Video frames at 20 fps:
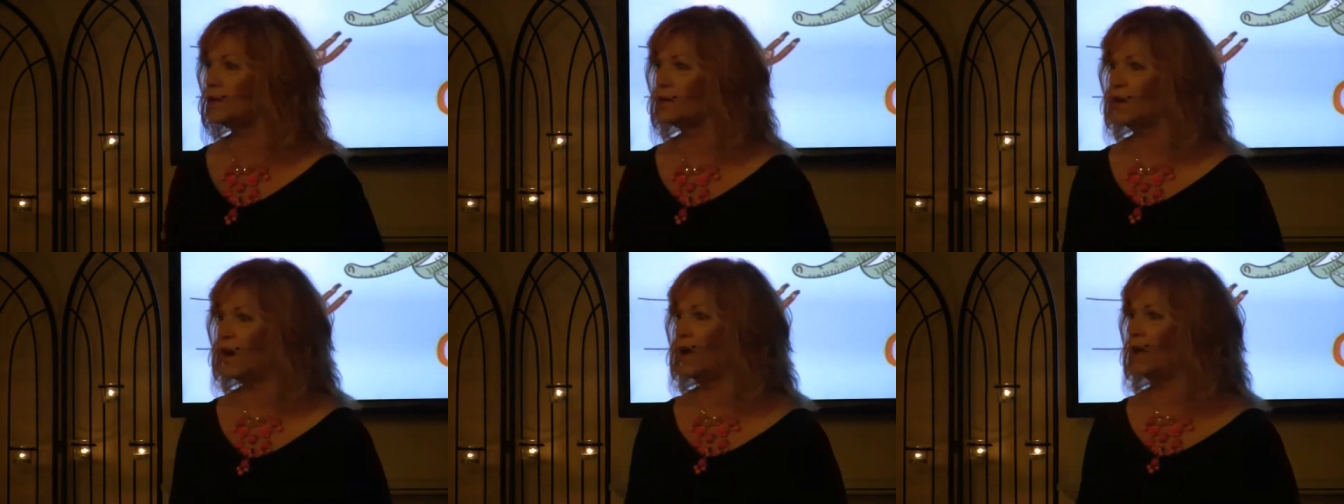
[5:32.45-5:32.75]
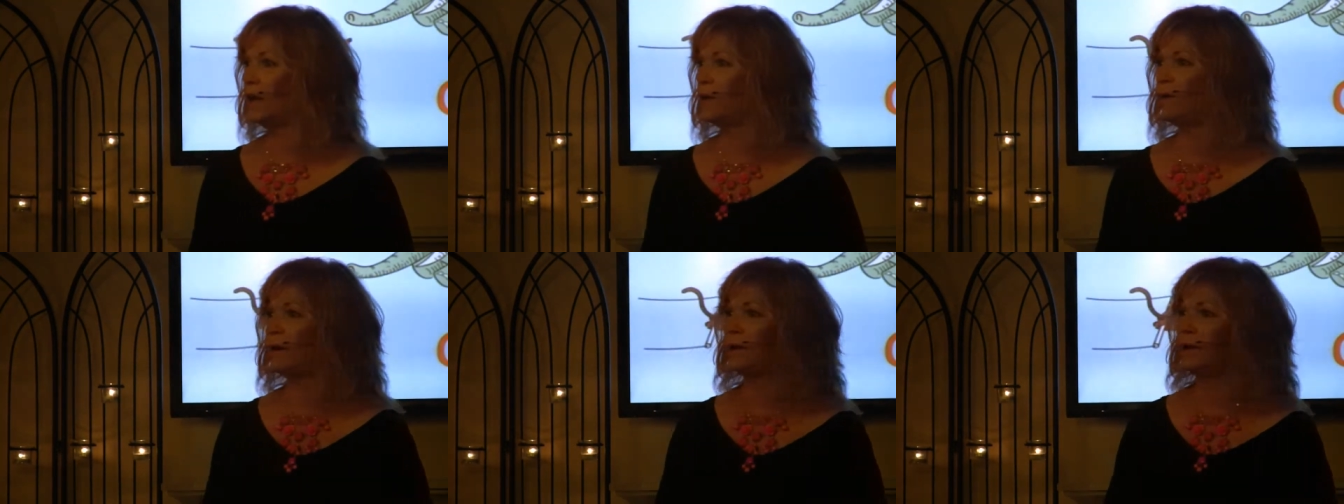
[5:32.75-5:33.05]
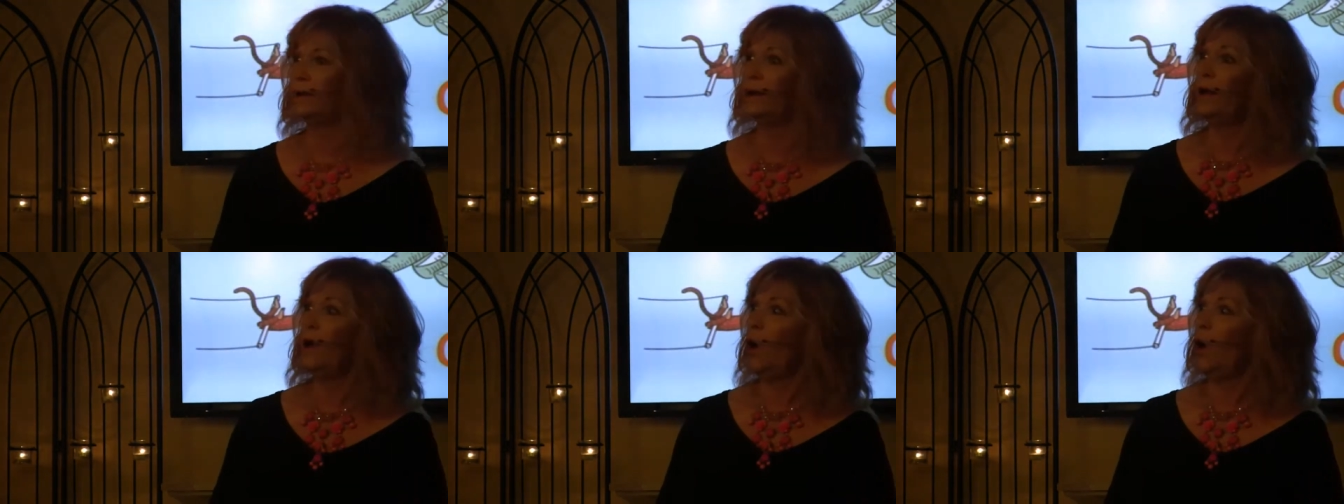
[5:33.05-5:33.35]
you cry and i
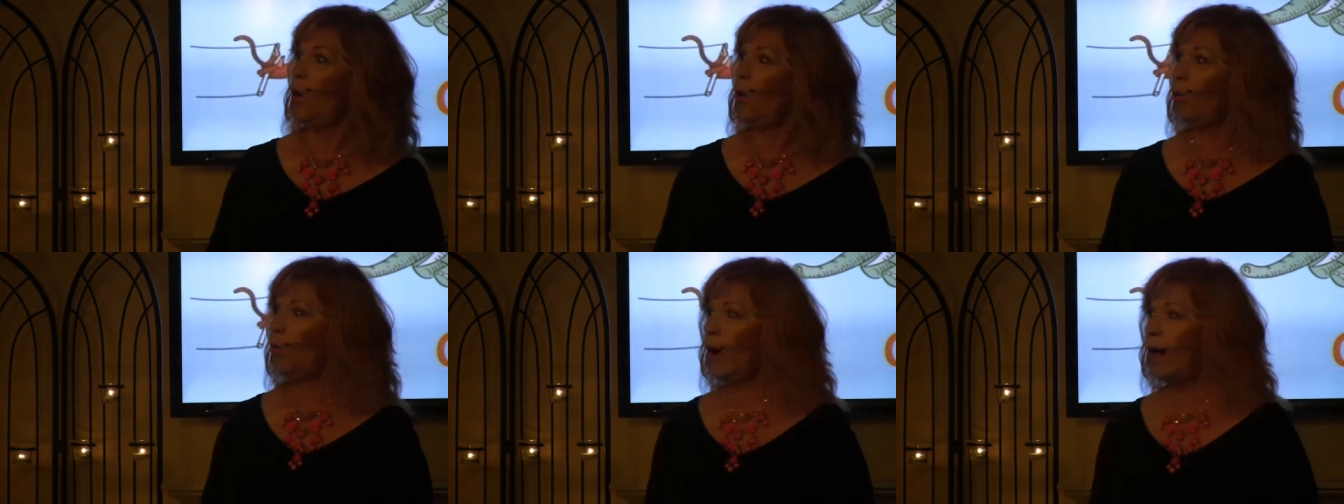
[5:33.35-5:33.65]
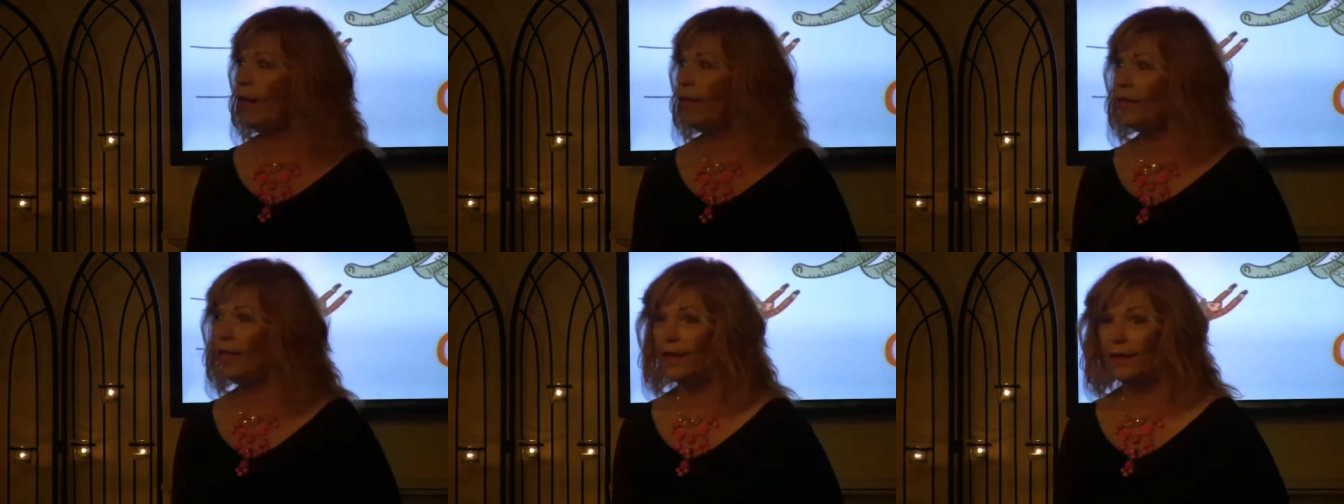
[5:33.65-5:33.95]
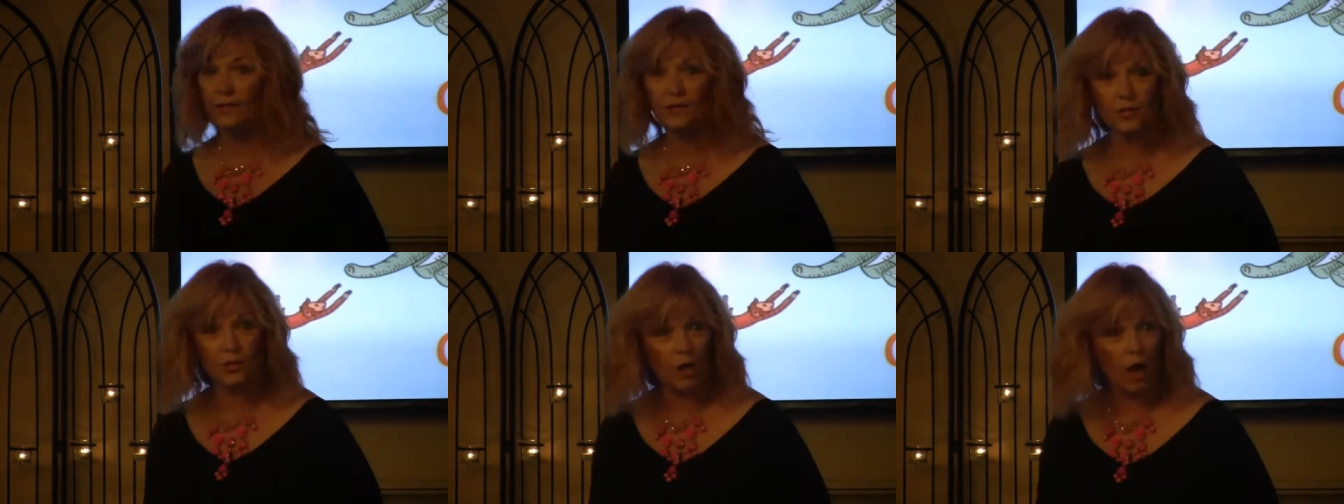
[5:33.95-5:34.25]
went well
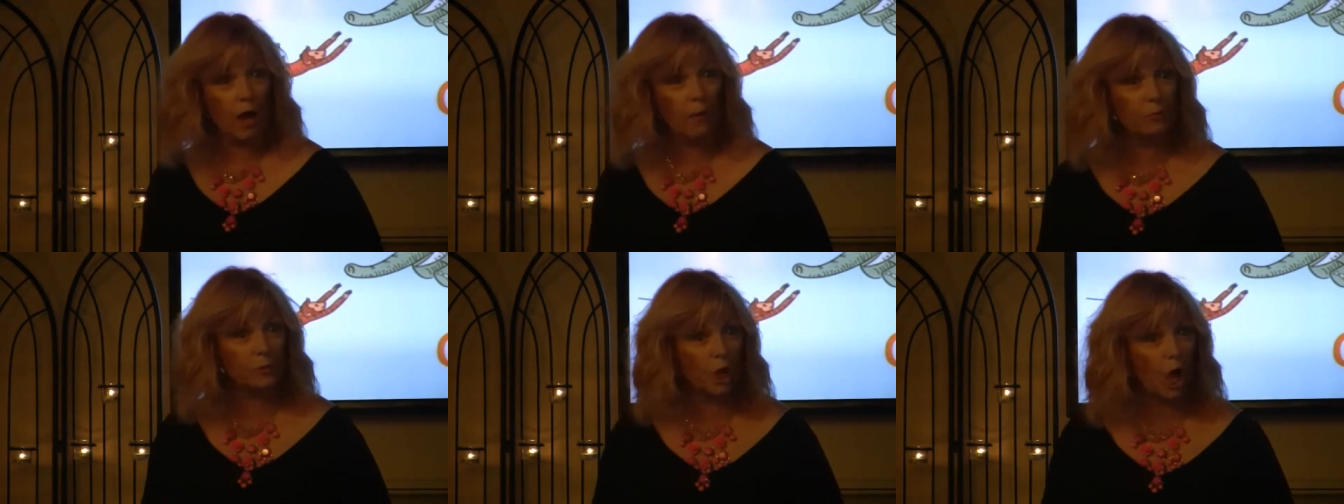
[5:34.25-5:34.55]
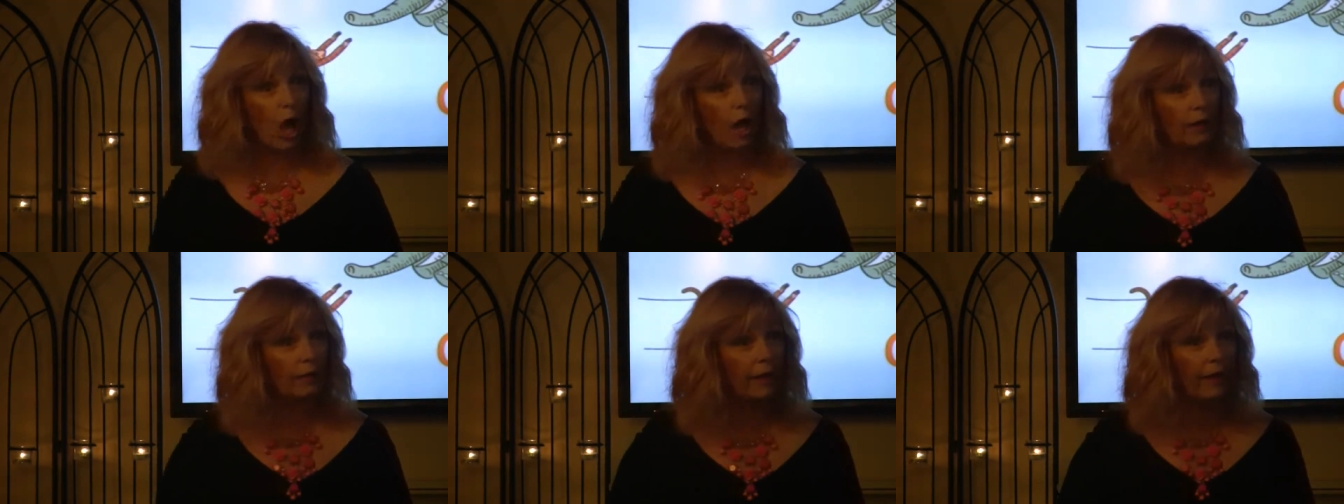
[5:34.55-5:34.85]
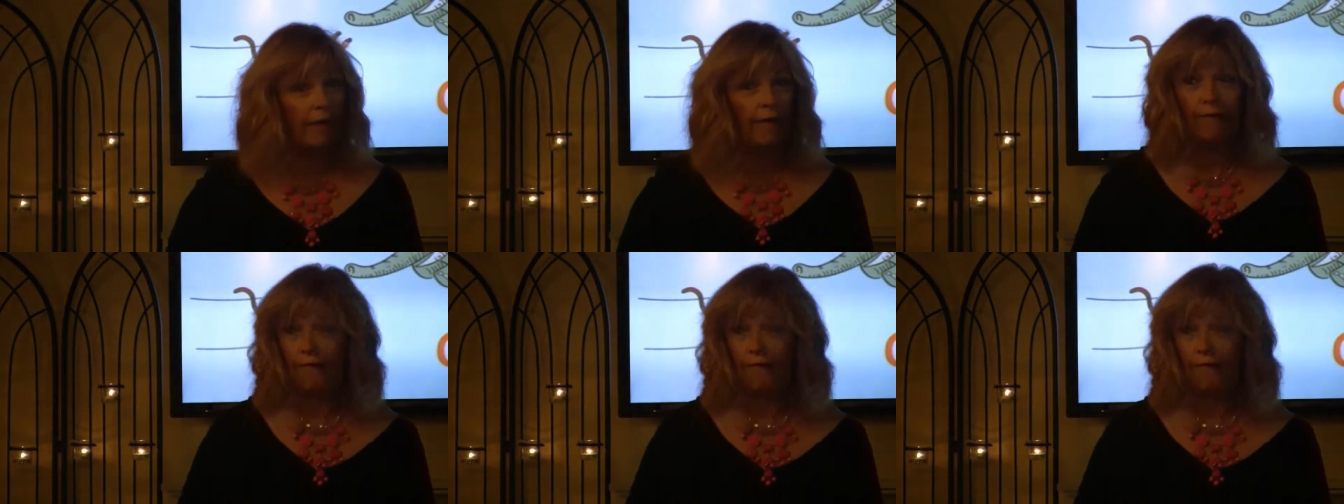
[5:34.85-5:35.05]
then stop talking